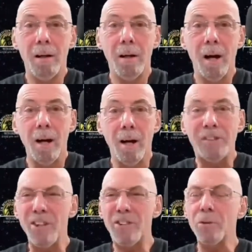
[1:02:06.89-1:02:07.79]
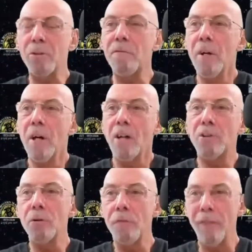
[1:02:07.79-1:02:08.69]
I, I, I, sort of, I
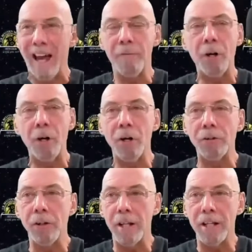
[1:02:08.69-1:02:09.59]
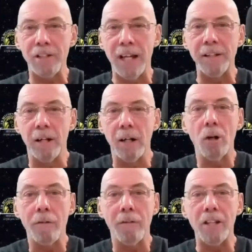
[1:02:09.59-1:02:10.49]
sort of have heard that they're saying that a lot
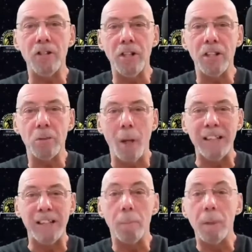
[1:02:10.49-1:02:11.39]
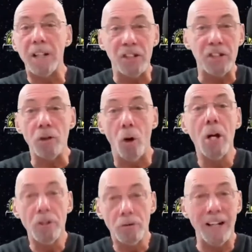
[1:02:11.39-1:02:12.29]
of energy is wasted because it's not
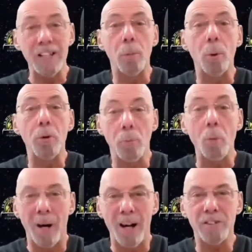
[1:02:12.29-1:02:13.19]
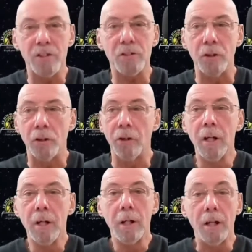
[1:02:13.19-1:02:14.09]
transportable past a certain,
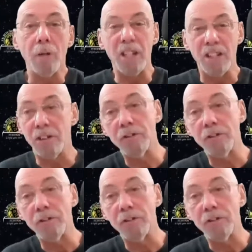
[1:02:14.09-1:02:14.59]
you know, distance.